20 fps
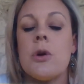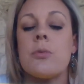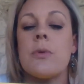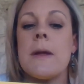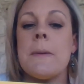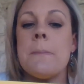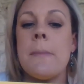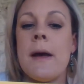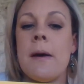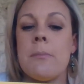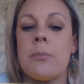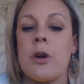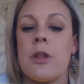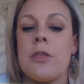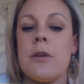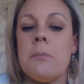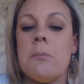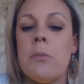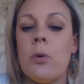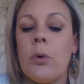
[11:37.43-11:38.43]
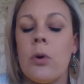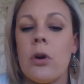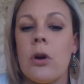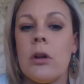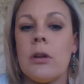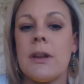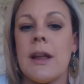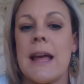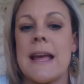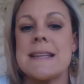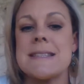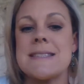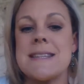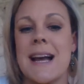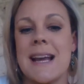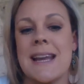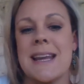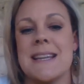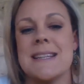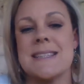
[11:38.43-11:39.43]
Remember, the moral is
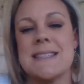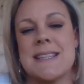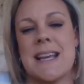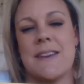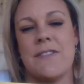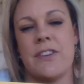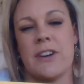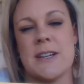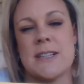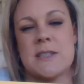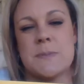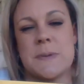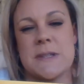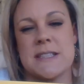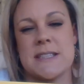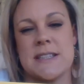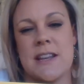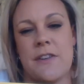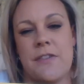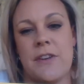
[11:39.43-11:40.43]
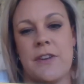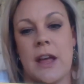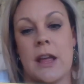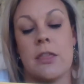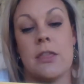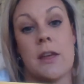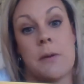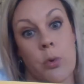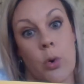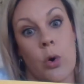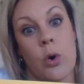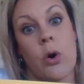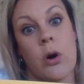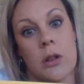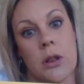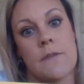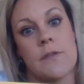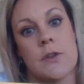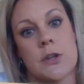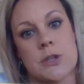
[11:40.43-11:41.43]
not going to say very specific the
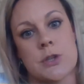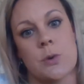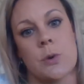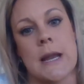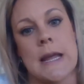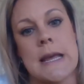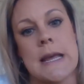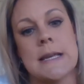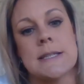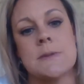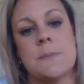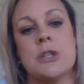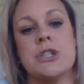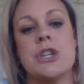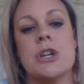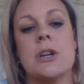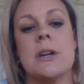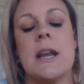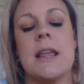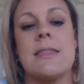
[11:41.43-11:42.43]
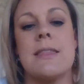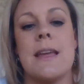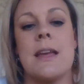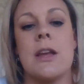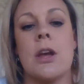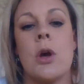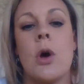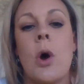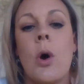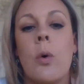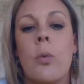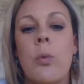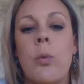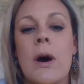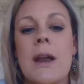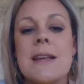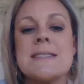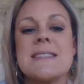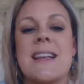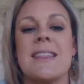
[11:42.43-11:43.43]
moral of the story is, but you're going to think,
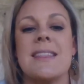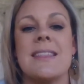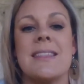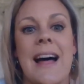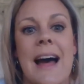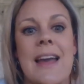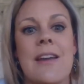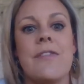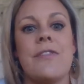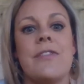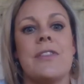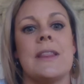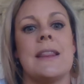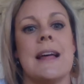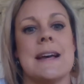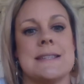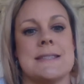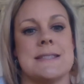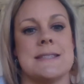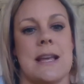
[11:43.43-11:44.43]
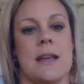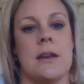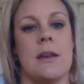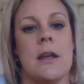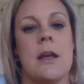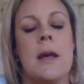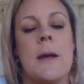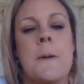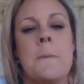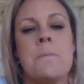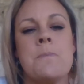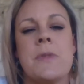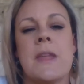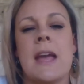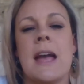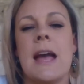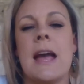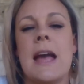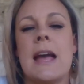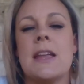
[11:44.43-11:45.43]
what is a life lesson?
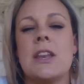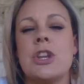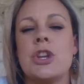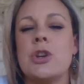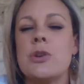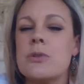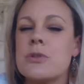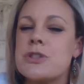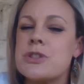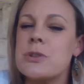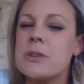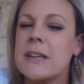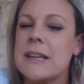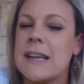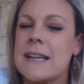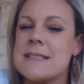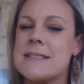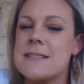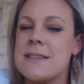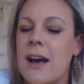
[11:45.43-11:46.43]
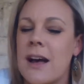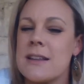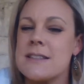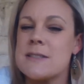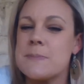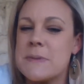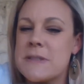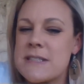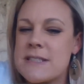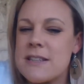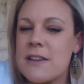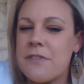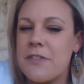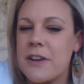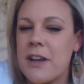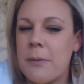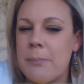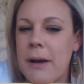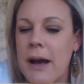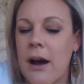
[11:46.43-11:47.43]
And usually it's not
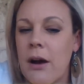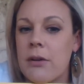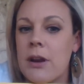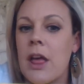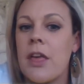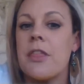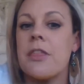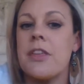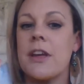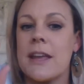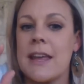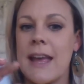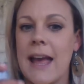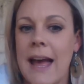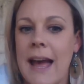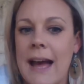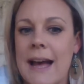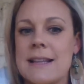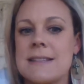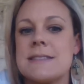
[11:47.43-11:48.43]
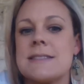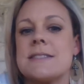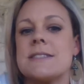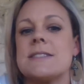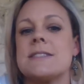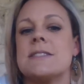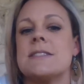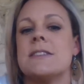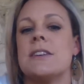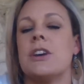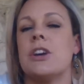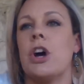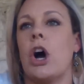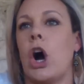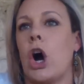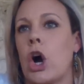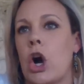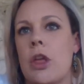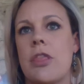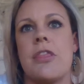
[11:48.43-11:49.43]
specific about the cats
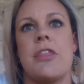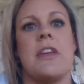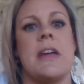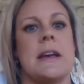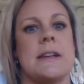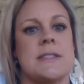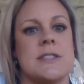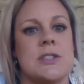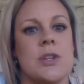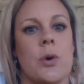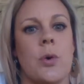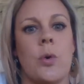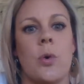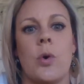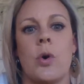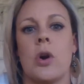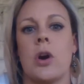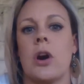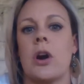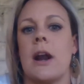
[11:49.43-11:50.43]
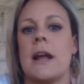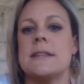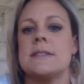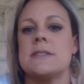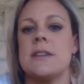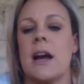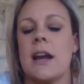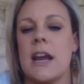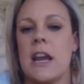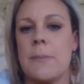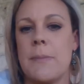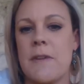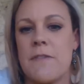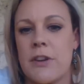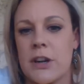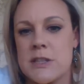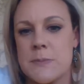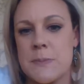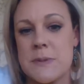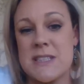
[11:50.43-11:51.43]
are this, or it's not going to be
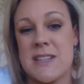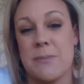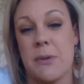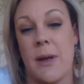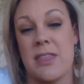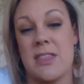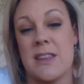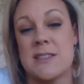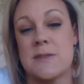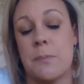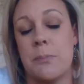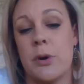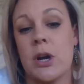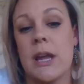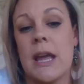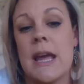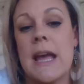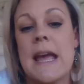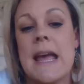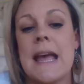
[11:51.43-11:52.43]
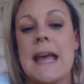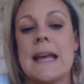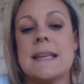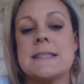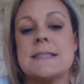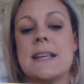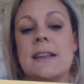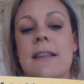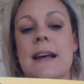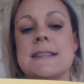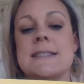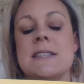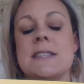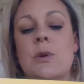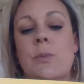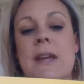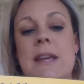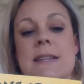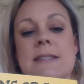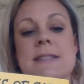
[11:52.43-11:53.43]
very specific about this book. It's a lesson
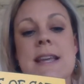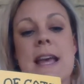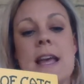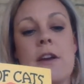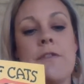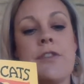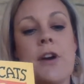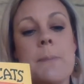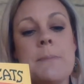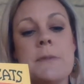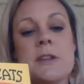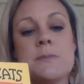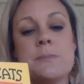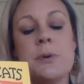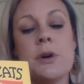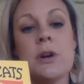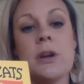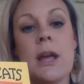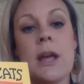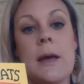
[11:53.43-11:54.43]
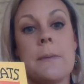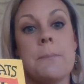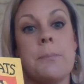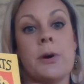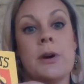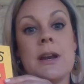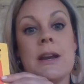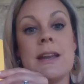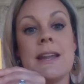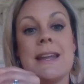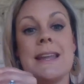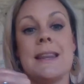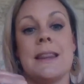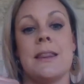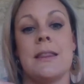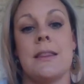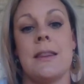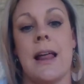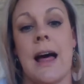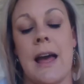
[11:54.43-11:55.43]
that we can take from this book and put it
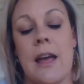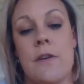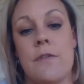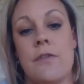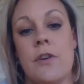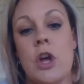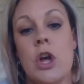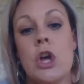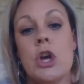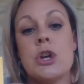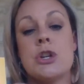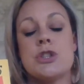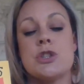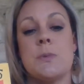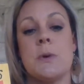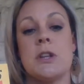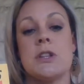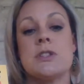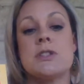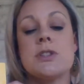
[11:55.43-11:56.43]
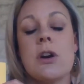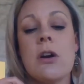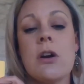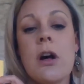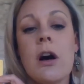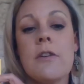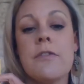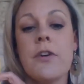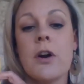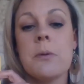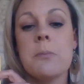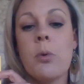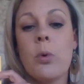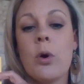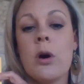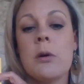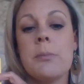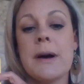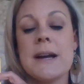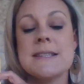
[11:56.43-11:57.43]
in life. So we can start off our
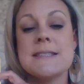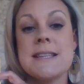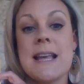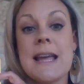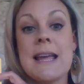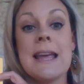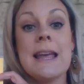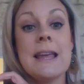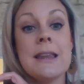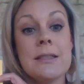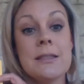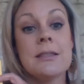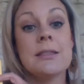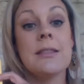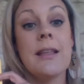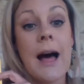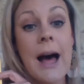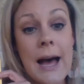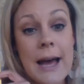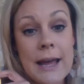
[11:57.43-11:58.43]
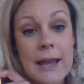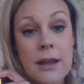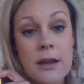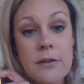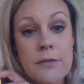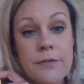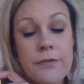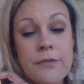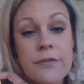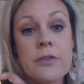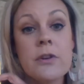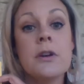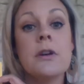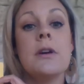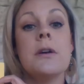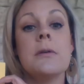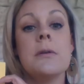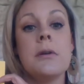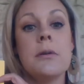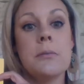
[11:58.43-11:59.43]
moral by saying, in life,
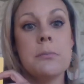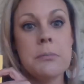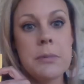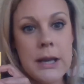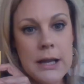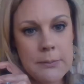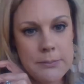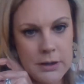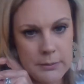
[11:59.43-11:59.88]
blah,